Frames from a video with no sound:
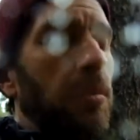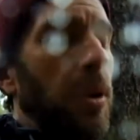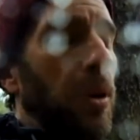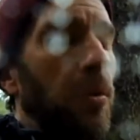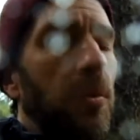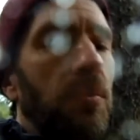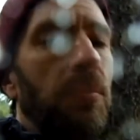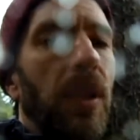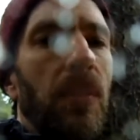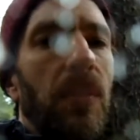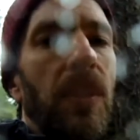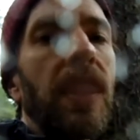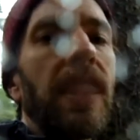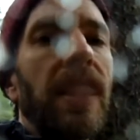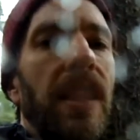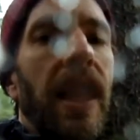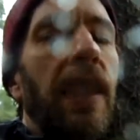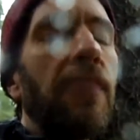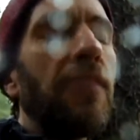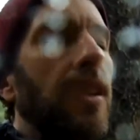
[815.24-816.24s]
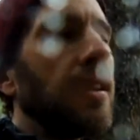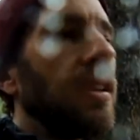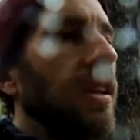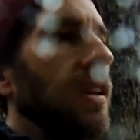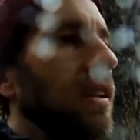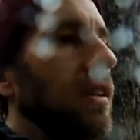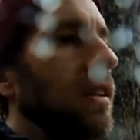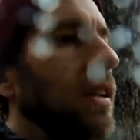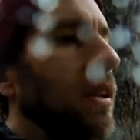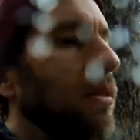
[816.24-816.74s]
but really
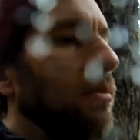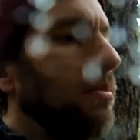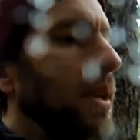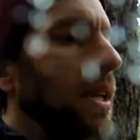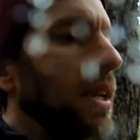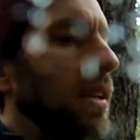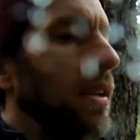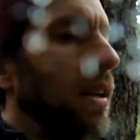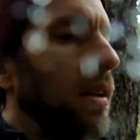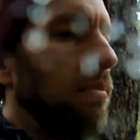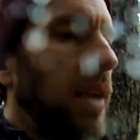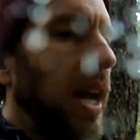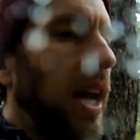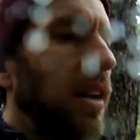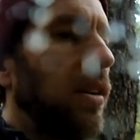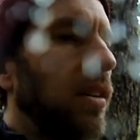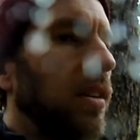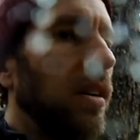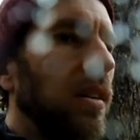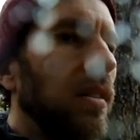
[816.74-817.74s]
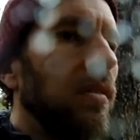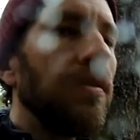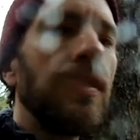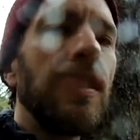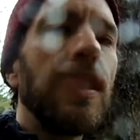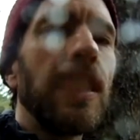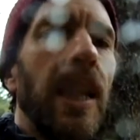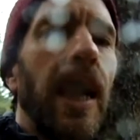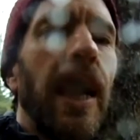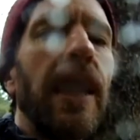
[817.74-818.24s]
everything can be a matter of
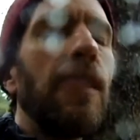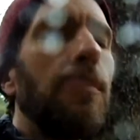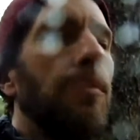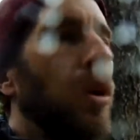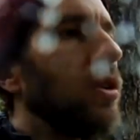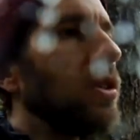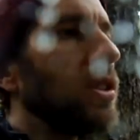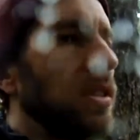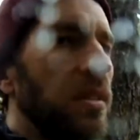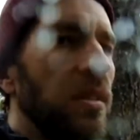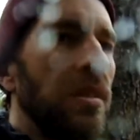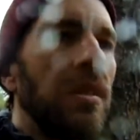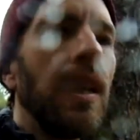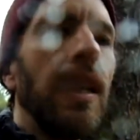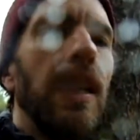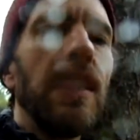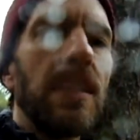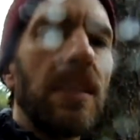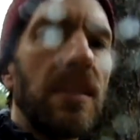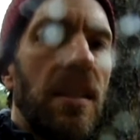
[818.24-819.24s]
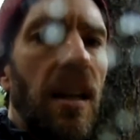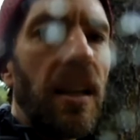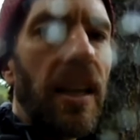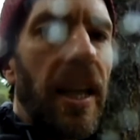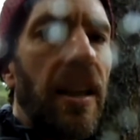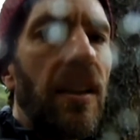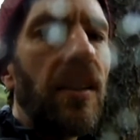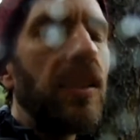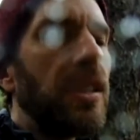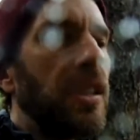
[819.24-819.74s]
denied emotions,
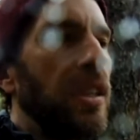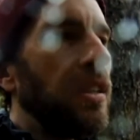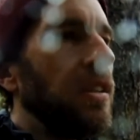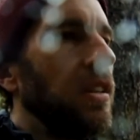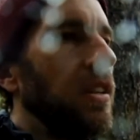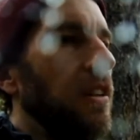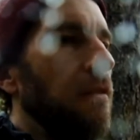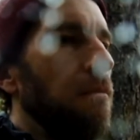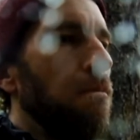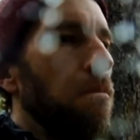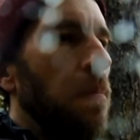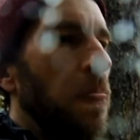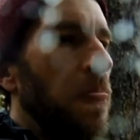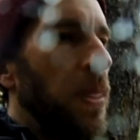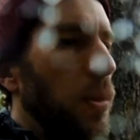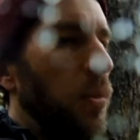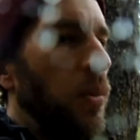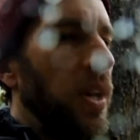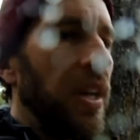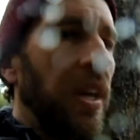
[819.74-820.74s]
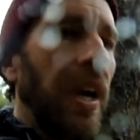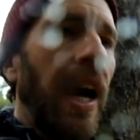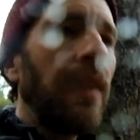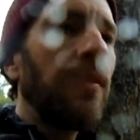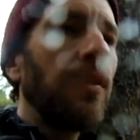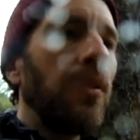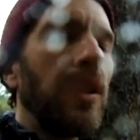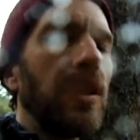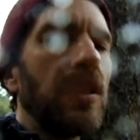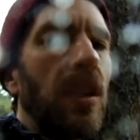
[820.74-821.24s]
stuck energy that we
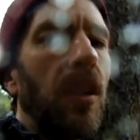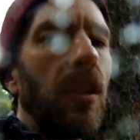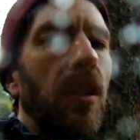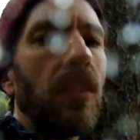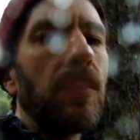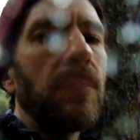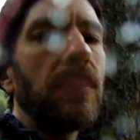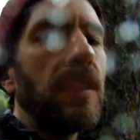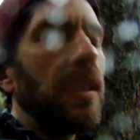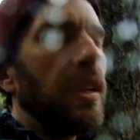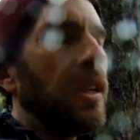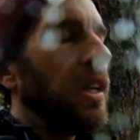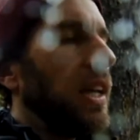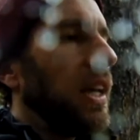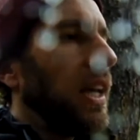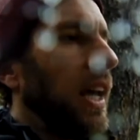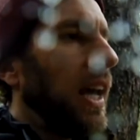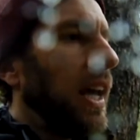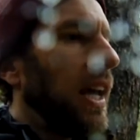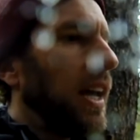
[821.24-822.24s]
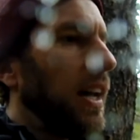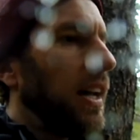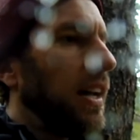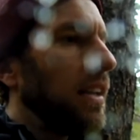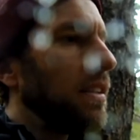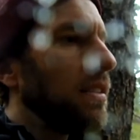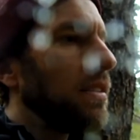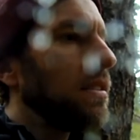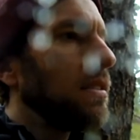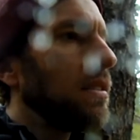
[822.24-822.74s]
haven't resolved,
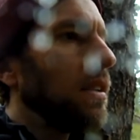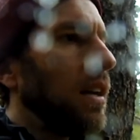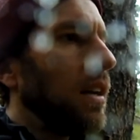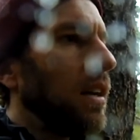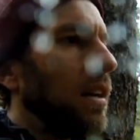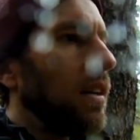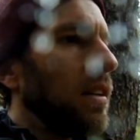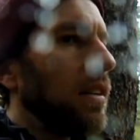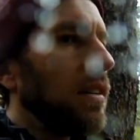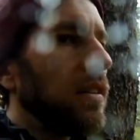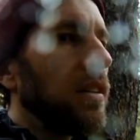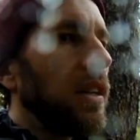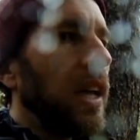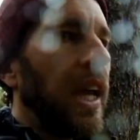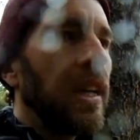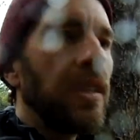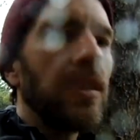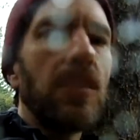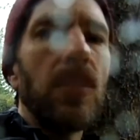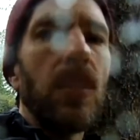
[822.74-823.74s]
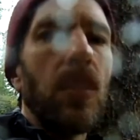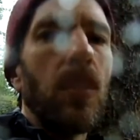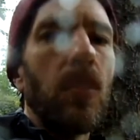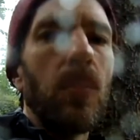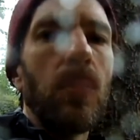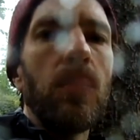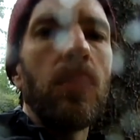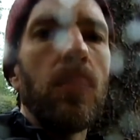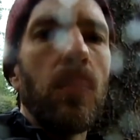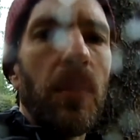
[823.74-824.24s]
and so
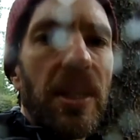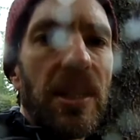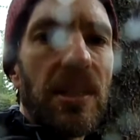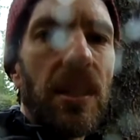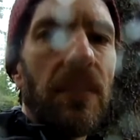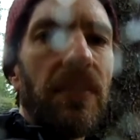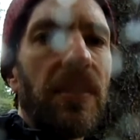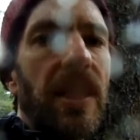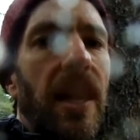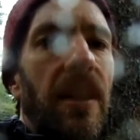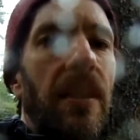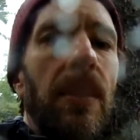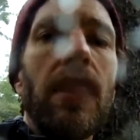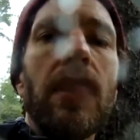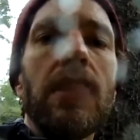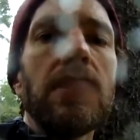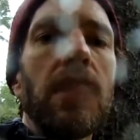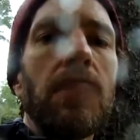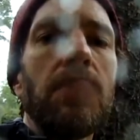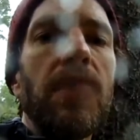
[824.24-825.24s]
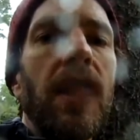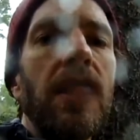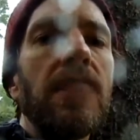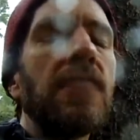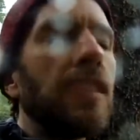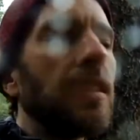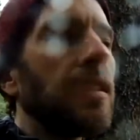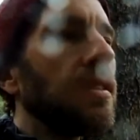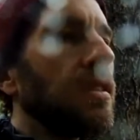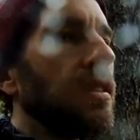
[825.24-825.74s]
we stuff it down in our
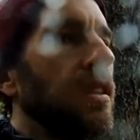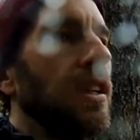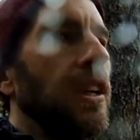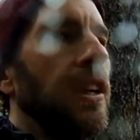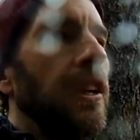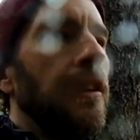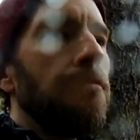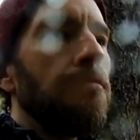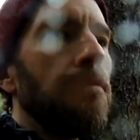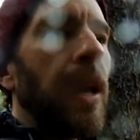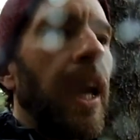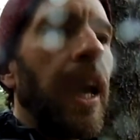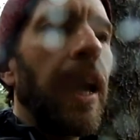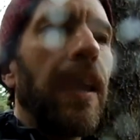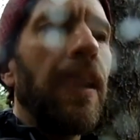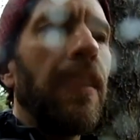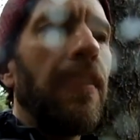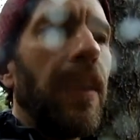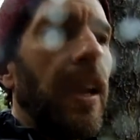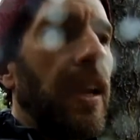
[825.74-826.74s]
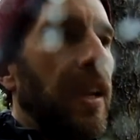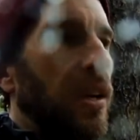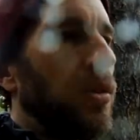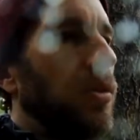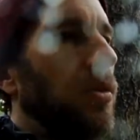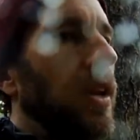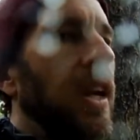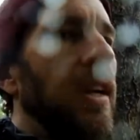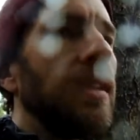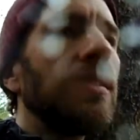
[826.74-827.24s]
subconscious, and then it
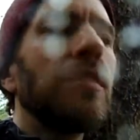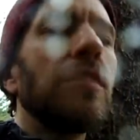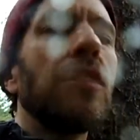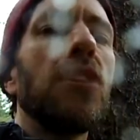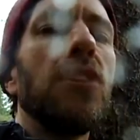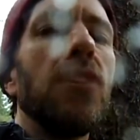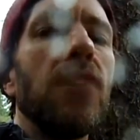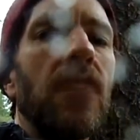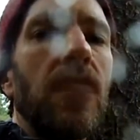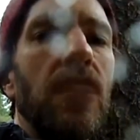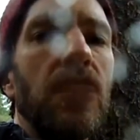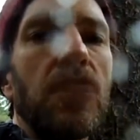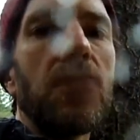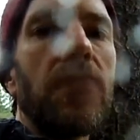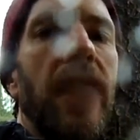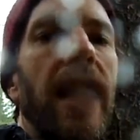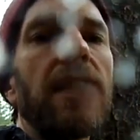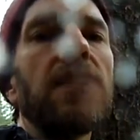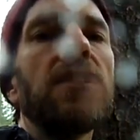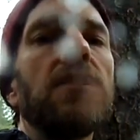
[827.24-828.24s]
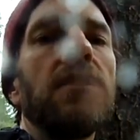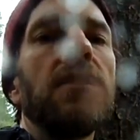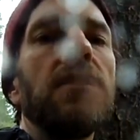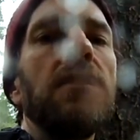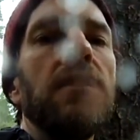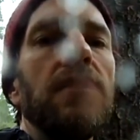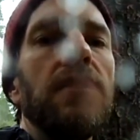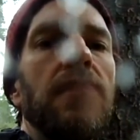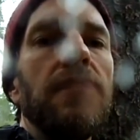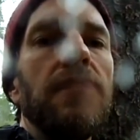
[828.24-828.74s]
creates contraction